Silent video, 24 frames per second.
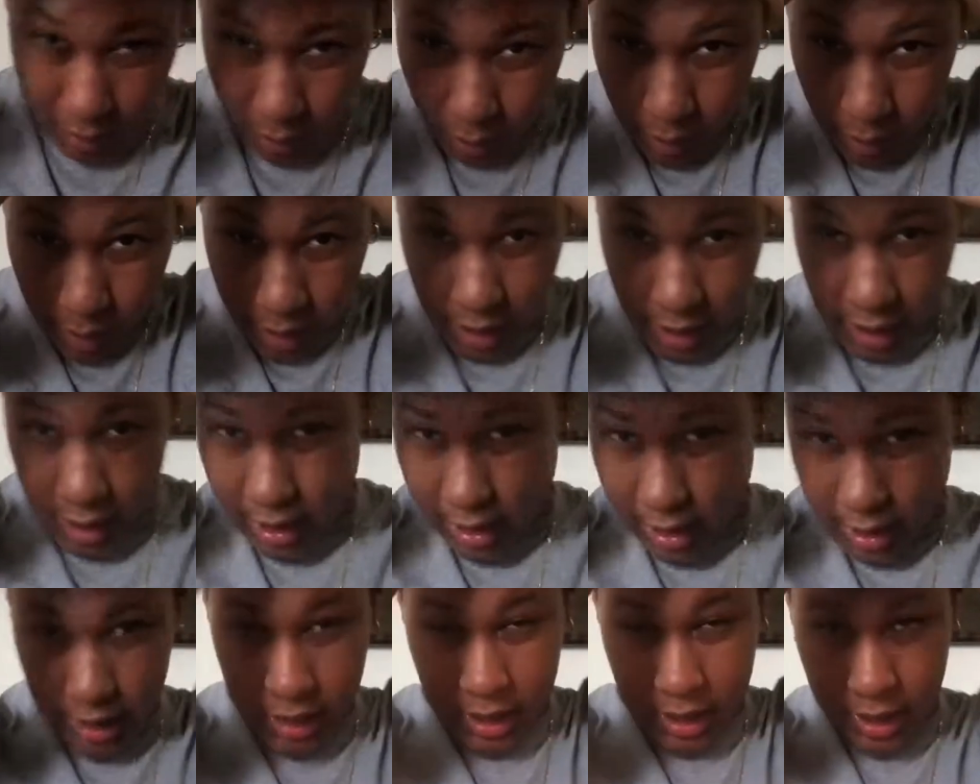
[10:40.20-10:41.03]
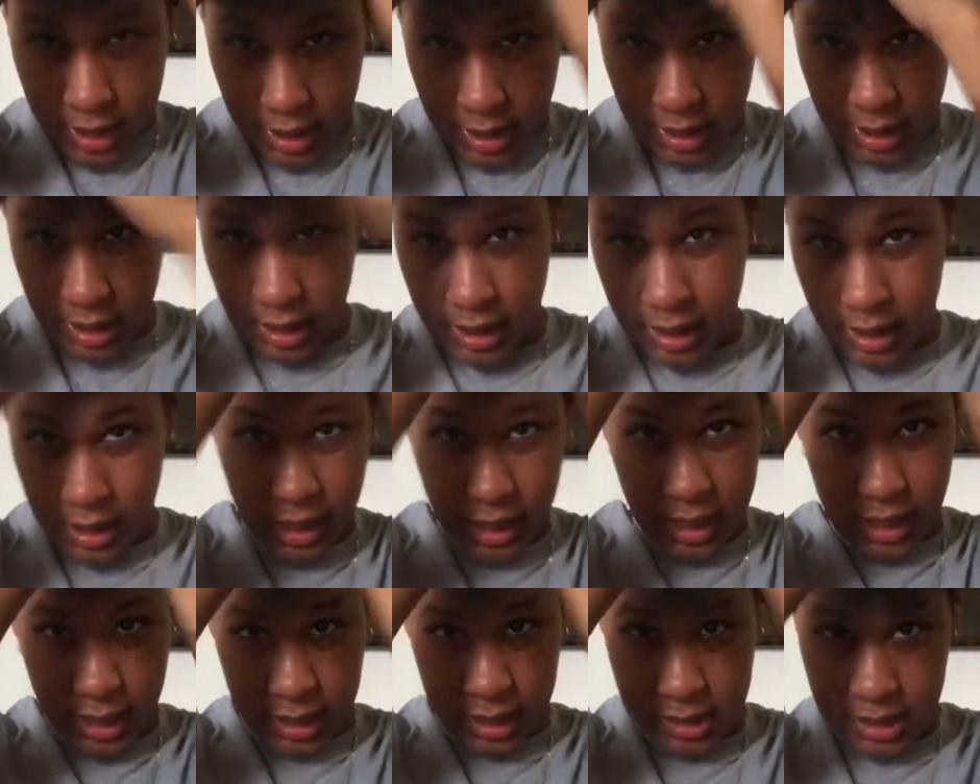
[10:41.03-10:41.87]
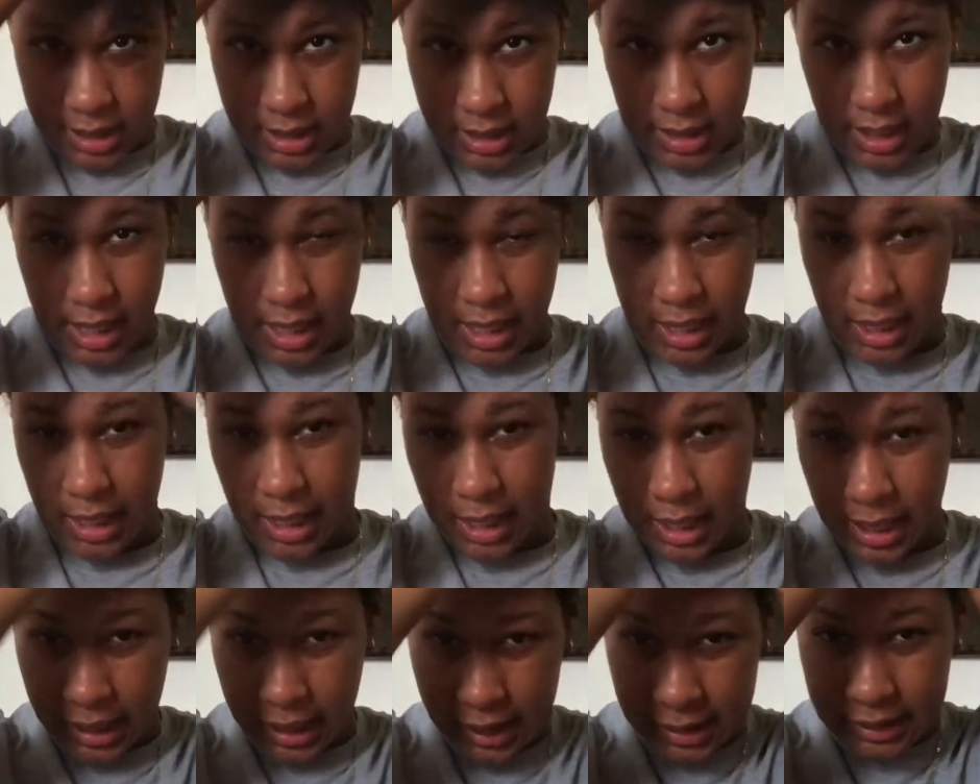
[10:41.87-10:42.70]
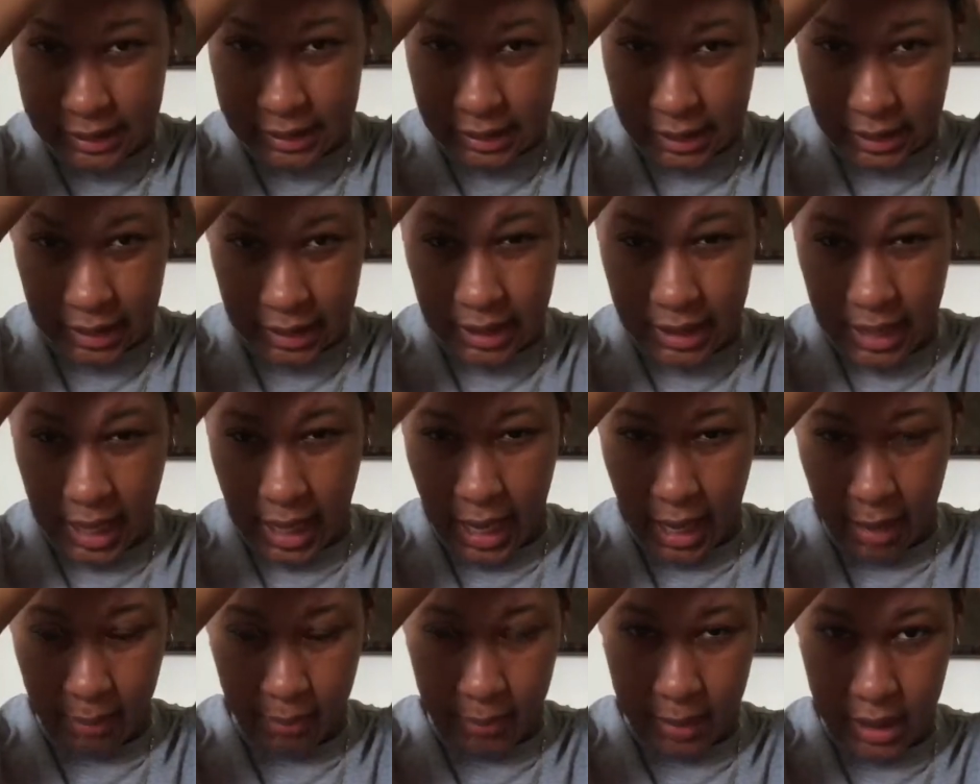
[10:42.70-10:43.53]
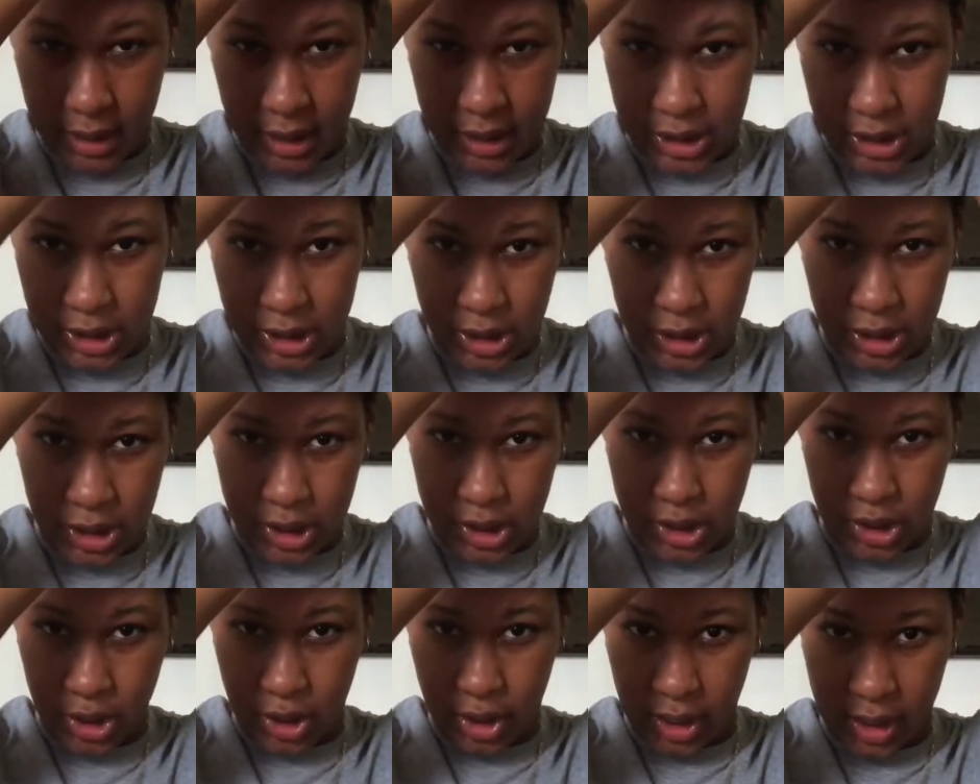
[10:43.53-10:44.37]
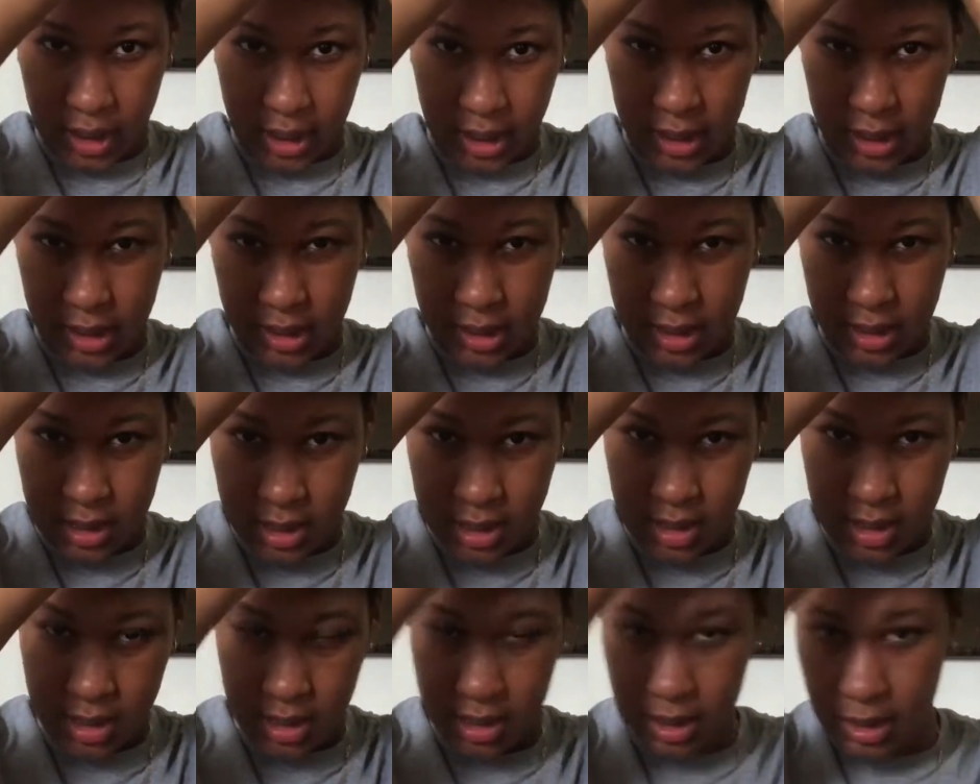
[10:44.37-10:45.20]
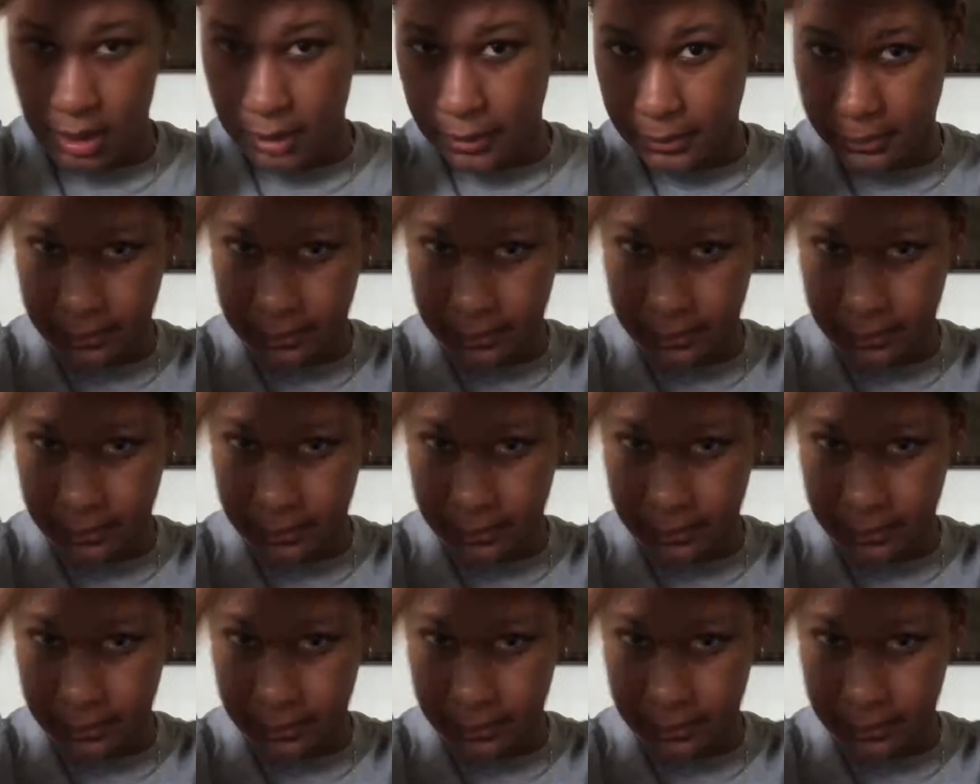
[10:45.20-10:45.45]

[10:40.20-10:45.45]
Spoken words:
where it can get easily damaged, is your ends,